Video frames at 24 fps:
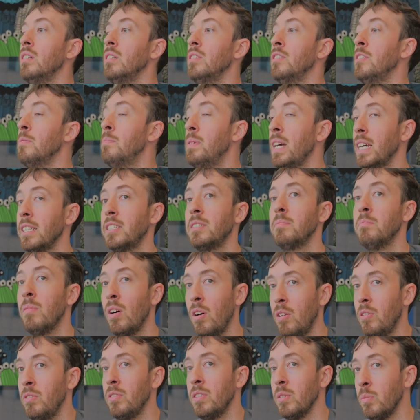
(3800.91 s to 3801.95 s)
the best
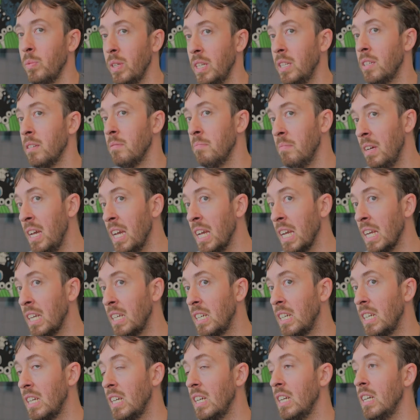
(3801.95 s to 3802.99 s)
model that we can make
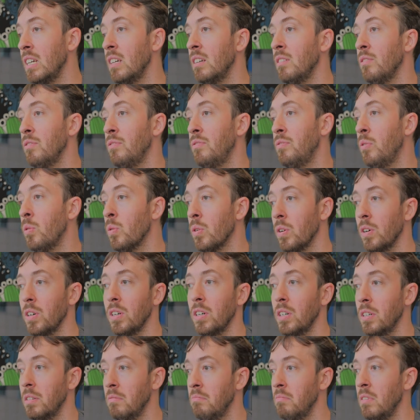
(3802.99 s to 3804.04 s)

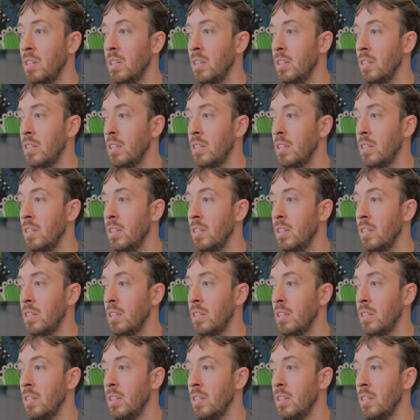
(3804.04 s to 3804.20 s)
for